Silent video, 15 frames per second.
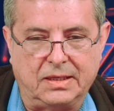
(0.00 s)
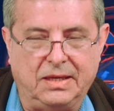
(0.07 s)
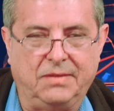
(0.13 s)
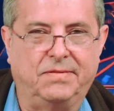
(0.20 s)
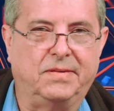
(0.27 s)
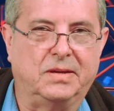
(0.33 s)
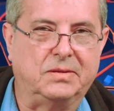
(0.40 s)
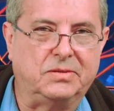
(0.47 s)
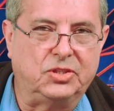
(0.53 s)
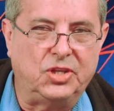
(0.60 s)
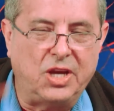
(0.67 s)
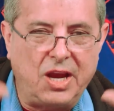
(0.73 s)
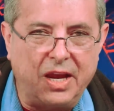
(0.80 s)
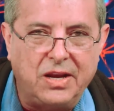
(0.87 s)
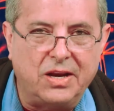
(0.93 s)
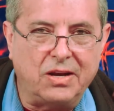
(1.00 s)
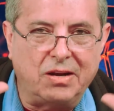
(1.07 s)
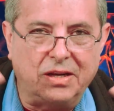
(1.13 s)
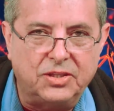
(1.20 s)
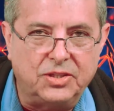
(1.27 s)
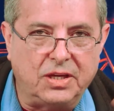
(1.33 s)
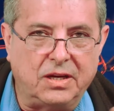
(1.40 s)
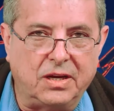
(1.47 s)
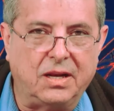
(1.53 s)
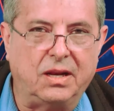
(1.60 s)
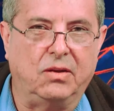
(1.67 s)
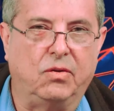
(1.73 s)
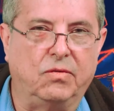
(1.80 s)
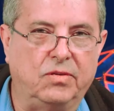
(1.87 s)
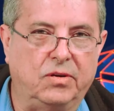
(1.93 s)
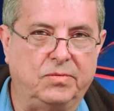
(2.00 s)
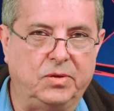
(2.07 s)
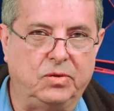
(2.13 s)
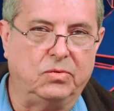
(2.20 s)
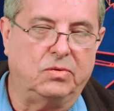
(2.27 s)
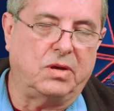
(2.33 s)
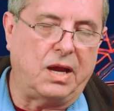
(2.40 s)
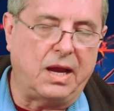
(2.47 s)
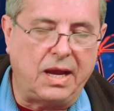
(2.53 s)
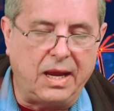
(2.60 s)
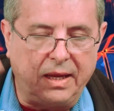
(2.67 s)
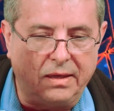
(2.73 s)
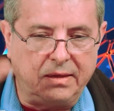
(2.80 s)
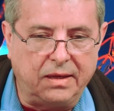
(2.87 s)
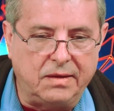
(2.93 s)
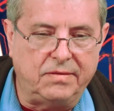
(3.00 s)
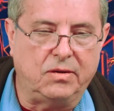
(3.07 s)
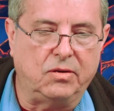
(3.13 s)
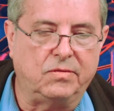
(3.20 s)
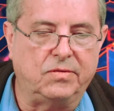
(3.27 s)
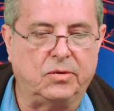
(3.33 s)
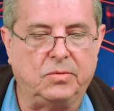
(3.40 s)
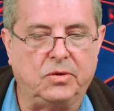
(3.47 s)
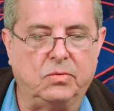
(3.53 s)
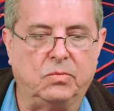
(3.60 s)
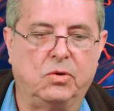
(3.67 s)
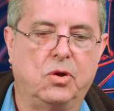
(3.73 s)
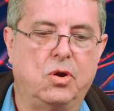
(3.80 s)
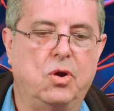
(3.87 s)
give a general overview, high-level overview